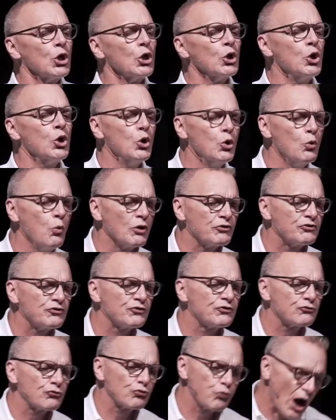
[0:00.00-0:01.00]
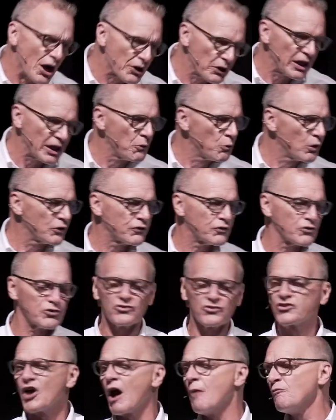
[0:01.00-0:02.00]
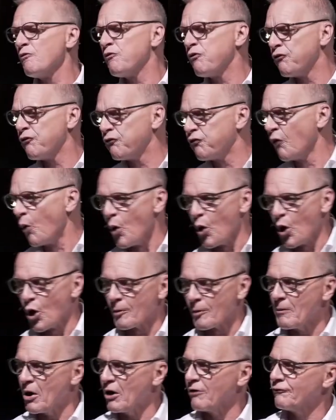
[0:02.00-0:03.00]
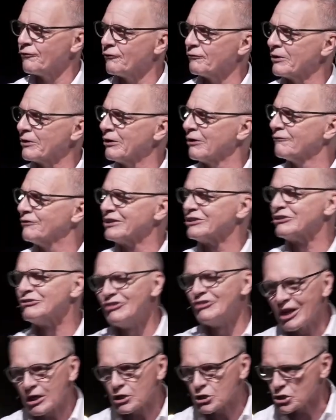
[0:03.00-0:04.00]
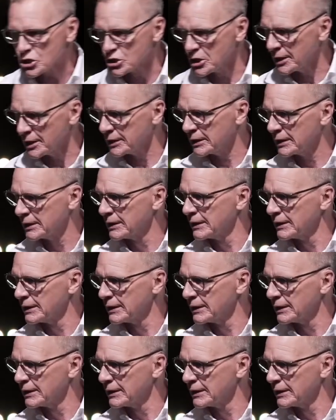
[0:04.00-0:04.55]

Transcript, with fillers: who was struggling with some form of, of addiction,